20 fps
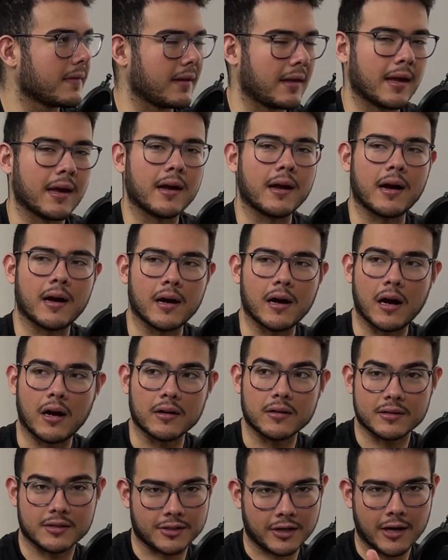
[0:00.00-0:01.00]
Yeah,
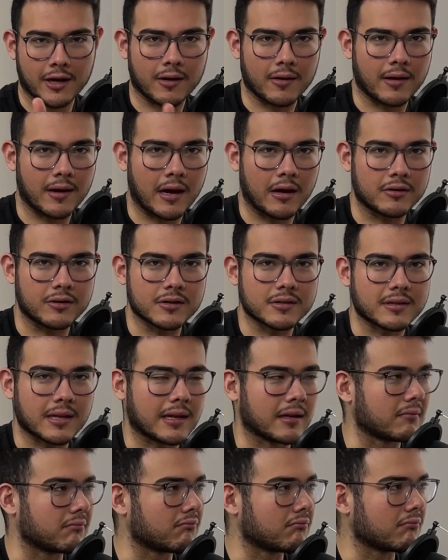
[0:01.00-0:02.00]
I'll shout out. I'll just
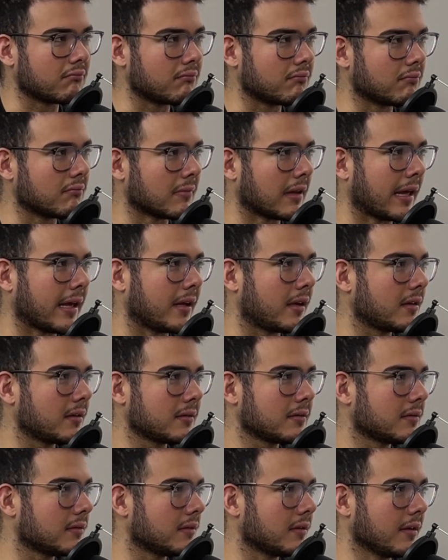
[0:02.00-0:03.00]
like
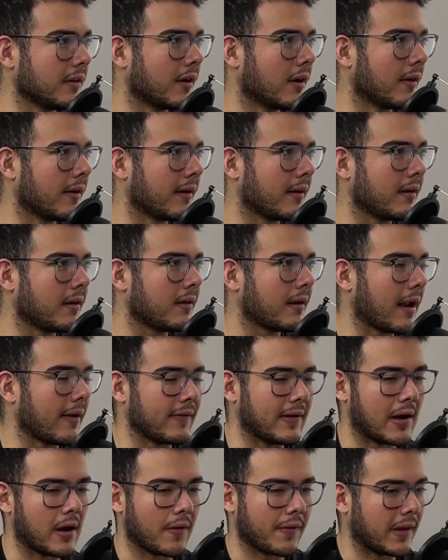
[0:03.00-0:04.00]
you know, and every
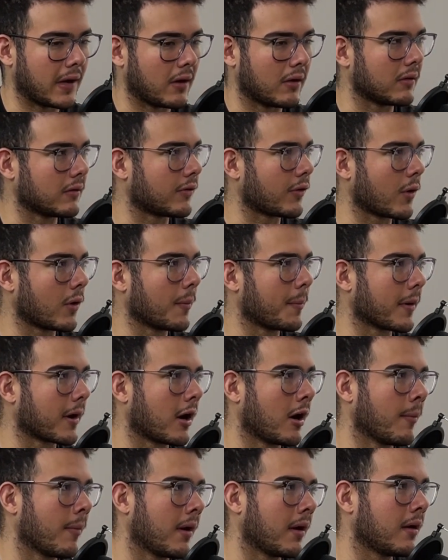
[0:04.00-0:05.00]
now and then I'll throw up a
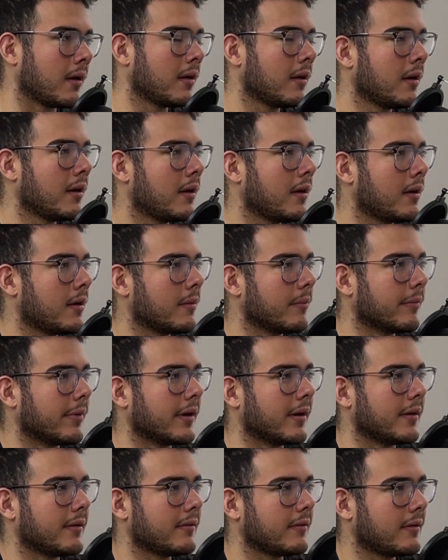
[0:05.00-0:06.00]
comment,
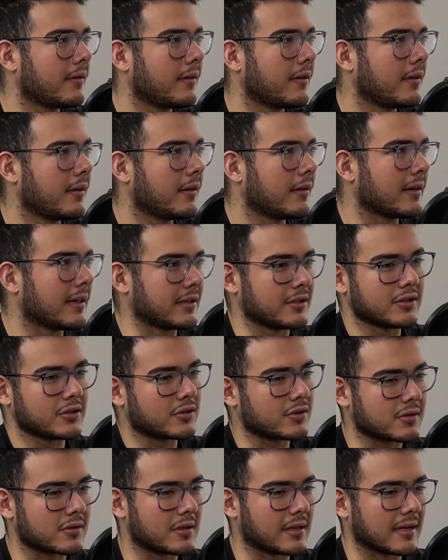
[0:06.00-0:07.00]
but like
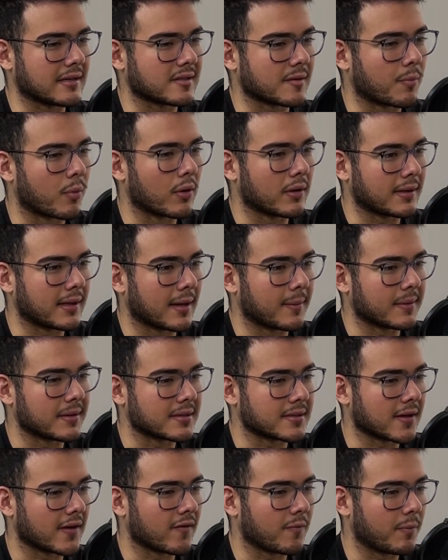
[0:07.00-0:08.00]
just to like support them and
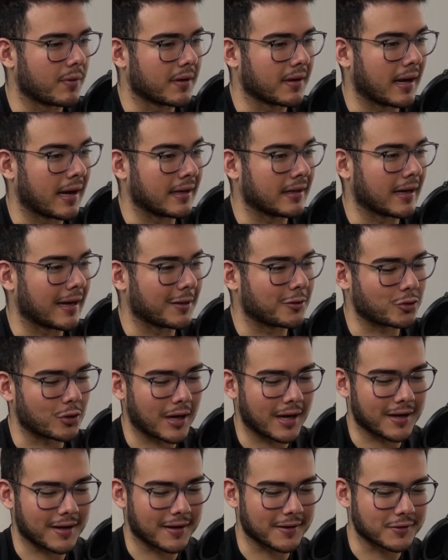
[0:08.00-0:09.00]
stuff. But I
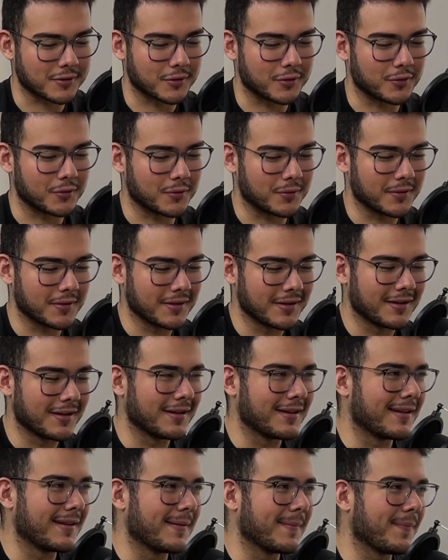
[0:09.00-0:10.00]
try not to.
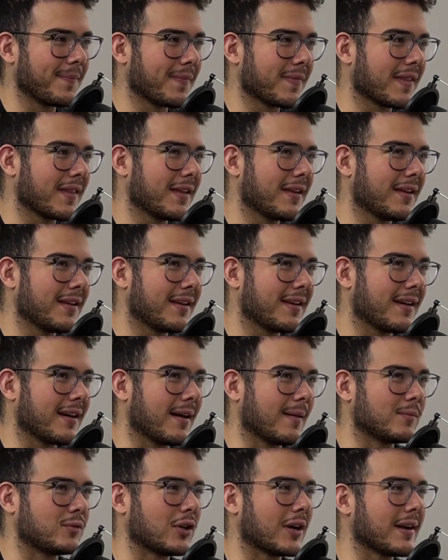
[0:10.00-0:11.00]

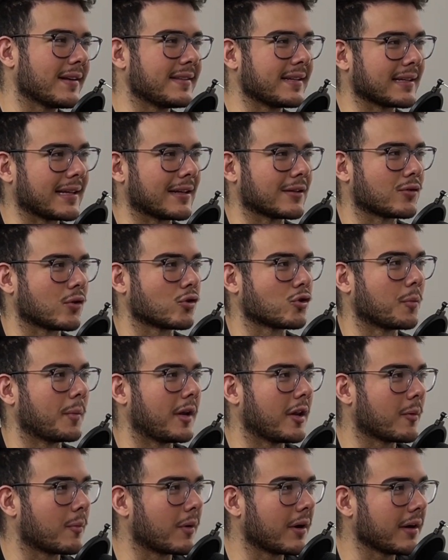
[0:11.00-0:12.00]
I'm trying to take like a social
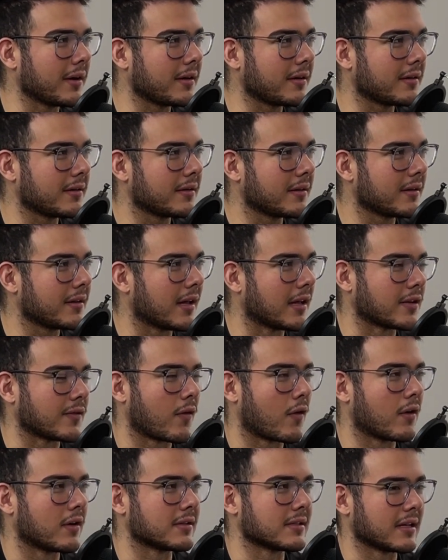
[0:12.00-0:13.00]
media break as
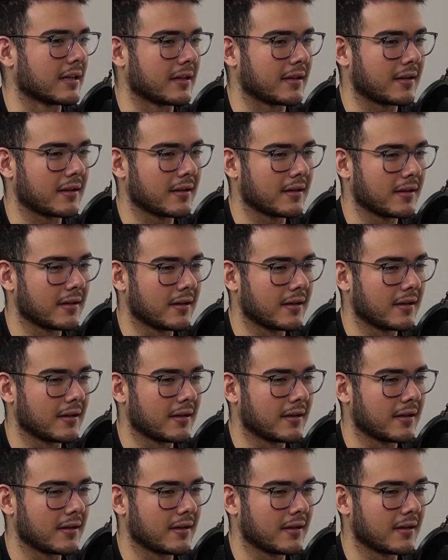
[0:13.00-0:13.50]
far as like